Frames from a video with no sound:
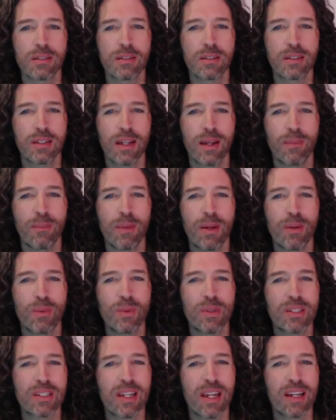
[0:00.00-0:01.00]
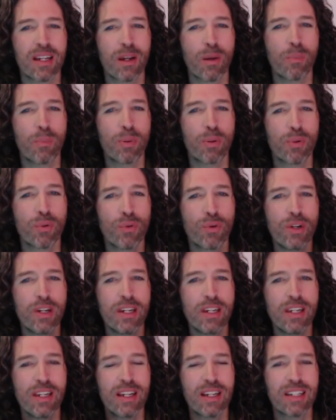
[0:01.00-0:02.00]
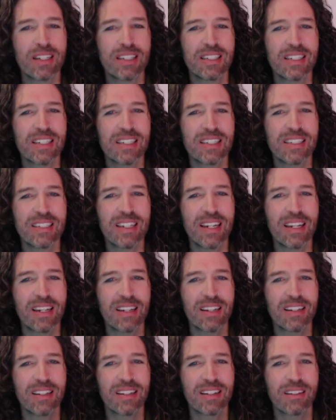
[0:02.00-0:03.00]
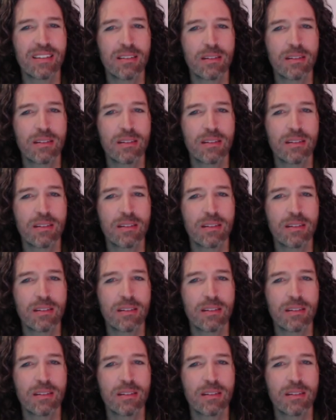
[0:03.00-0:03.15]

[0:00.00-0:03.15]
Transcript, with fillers: to them it was like a pre-existing